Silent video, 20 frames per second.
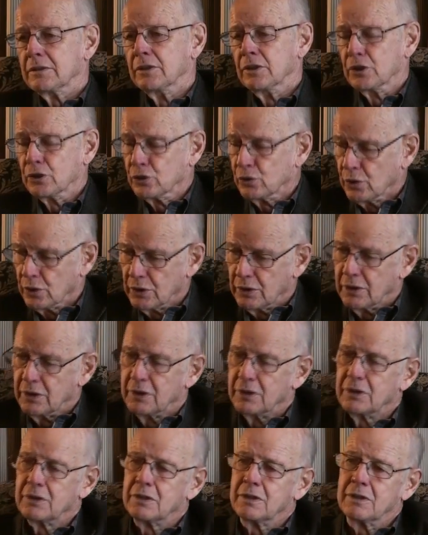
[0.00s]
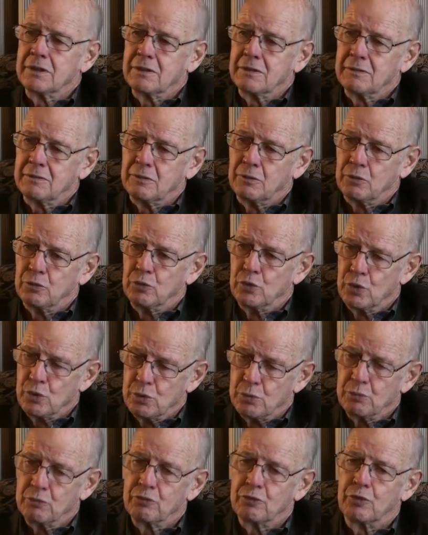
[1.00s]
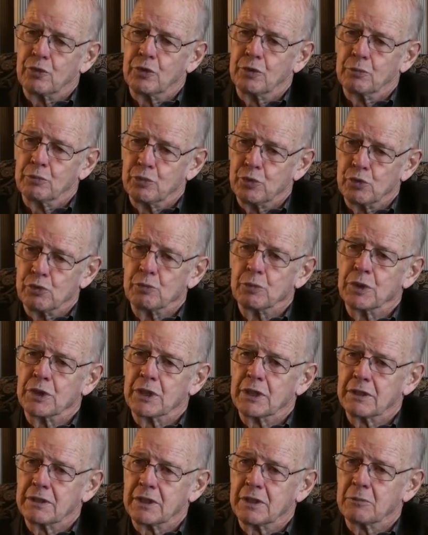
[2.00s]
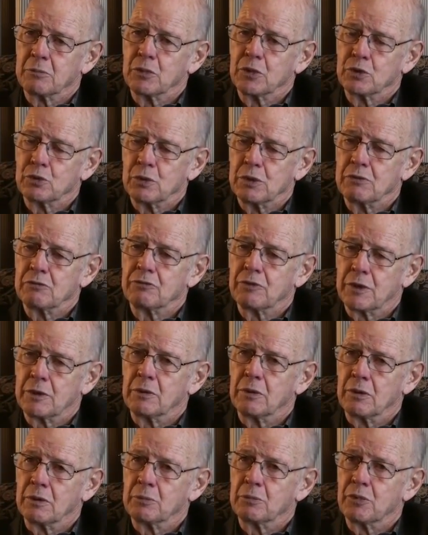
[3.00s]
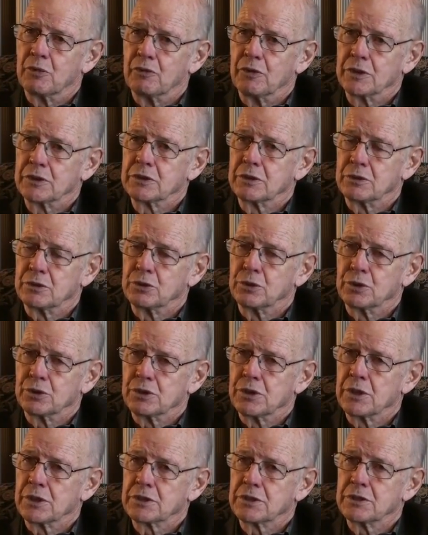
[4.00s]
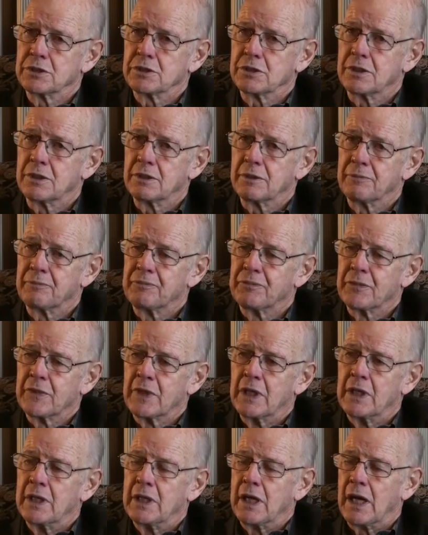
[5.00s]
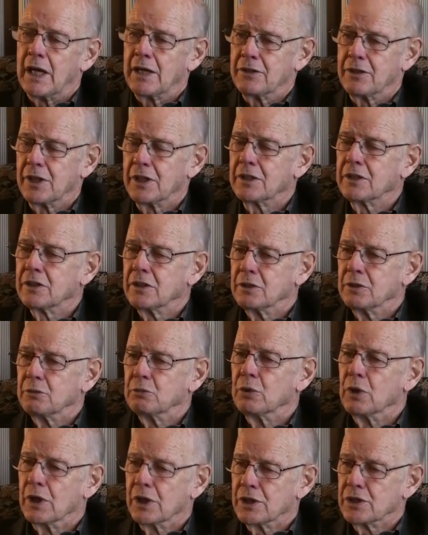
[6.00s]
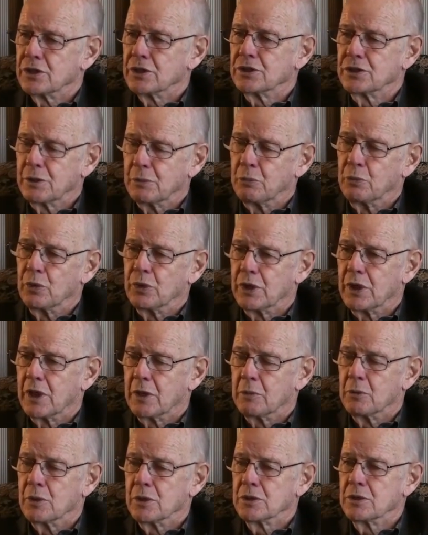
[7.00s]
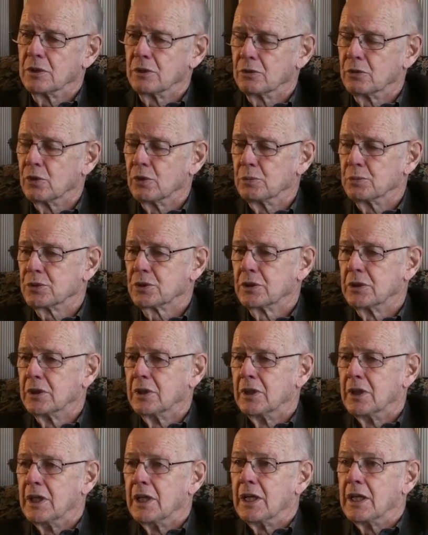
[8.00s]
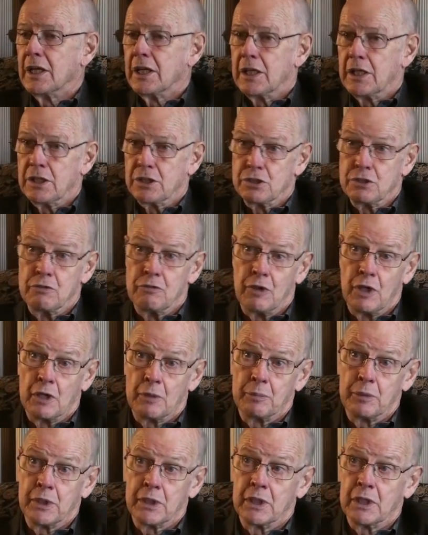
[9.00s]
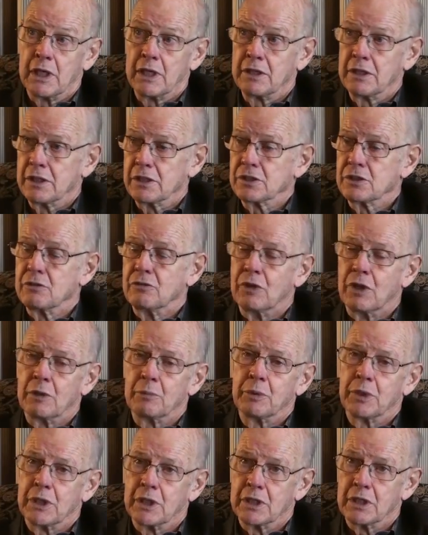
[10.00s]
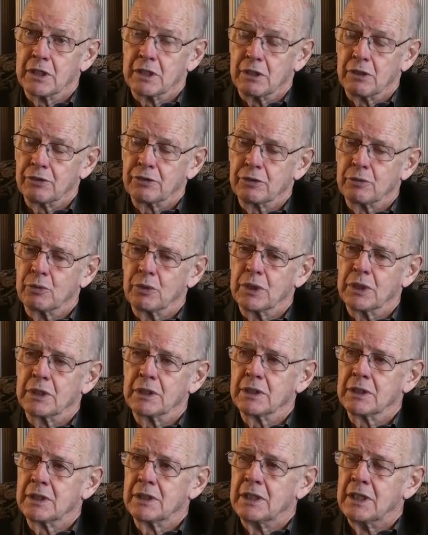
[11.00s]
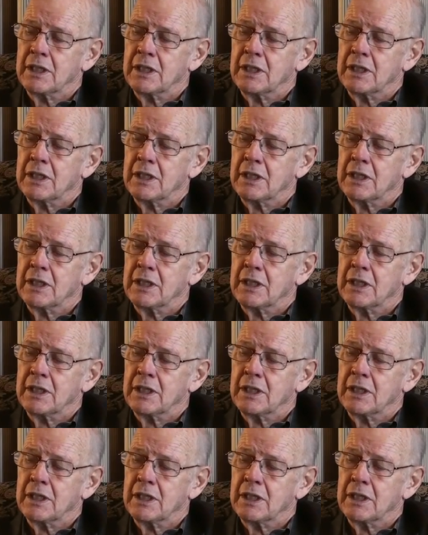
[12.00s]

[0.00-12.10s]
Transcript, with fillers: There is good room for improvement, I think, between federal and provincial jurisdictions there. I think the relationship with the Aboriginal groups is developing, and I think it's developing in a healthy way,